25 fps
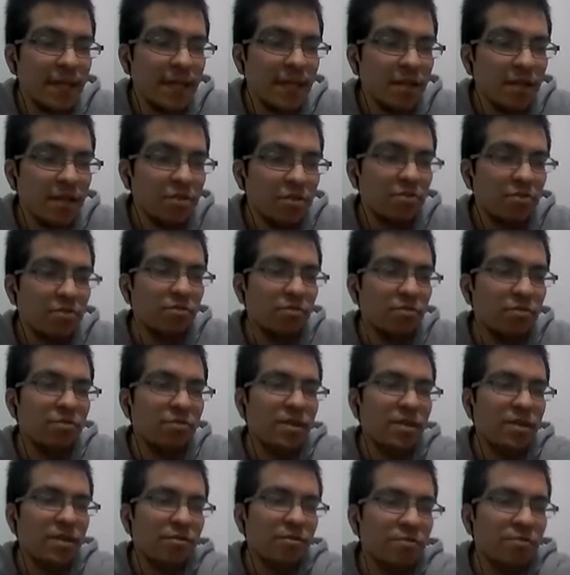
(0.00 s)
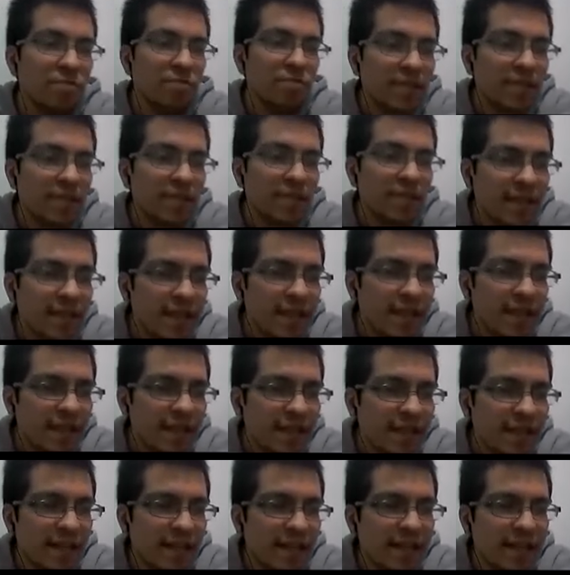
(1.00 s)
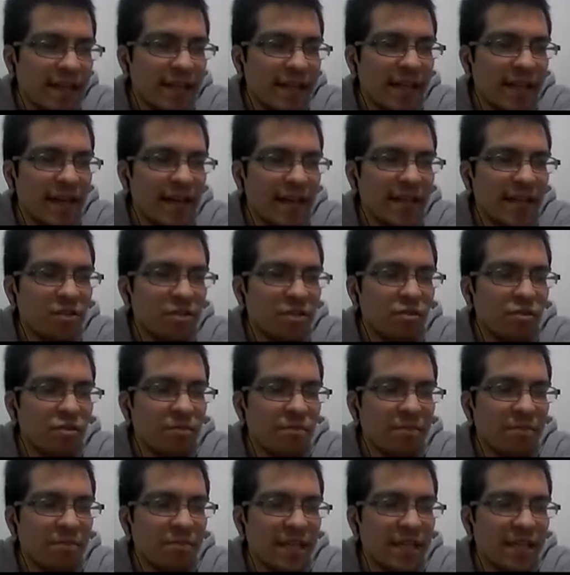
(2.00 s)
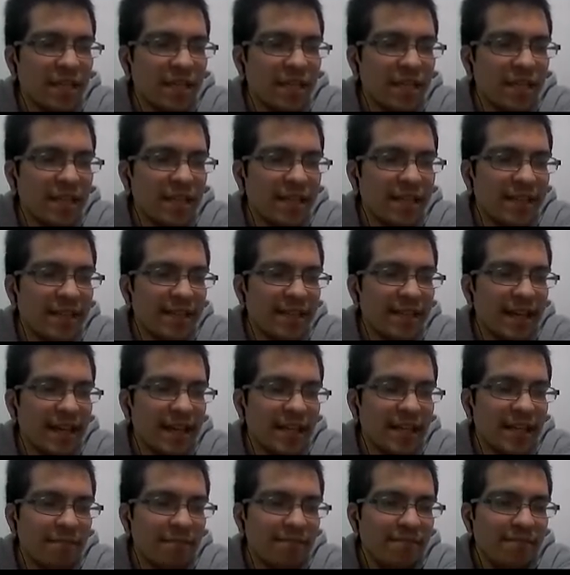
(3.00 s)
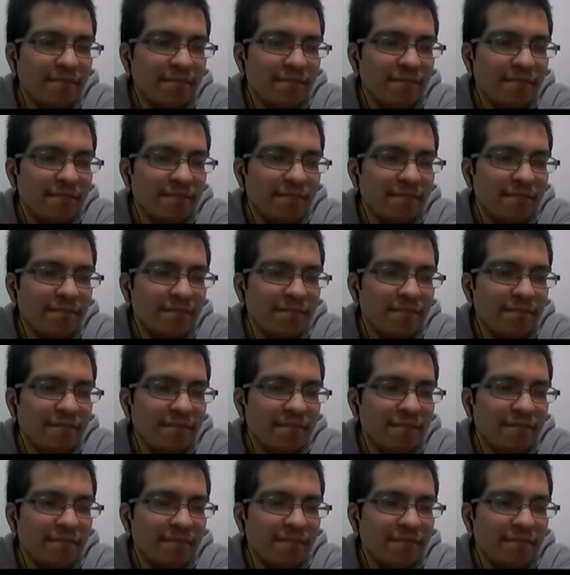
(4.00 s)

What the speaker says: So we use the AstroPy time